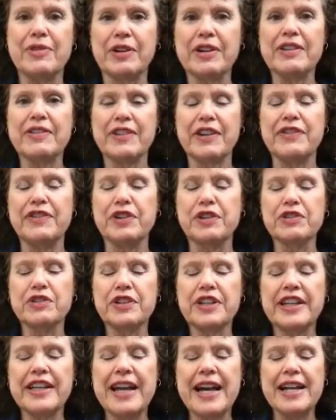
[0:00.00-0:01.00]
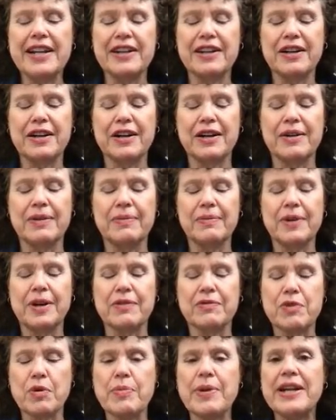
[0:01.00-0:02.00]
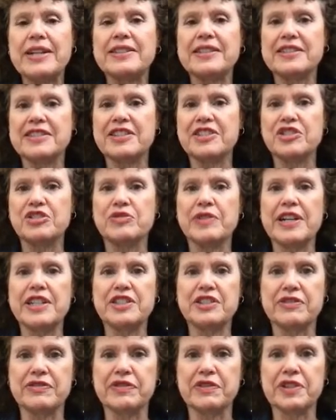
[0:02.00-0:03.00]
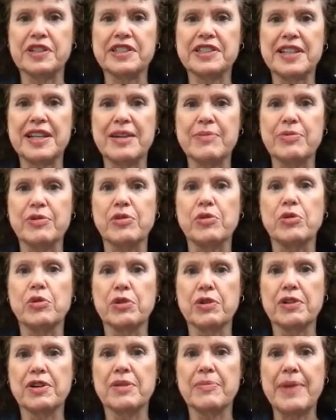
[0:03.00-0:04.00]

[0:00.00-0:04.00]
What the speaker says: if you're looking at a romantic situation, for example, or a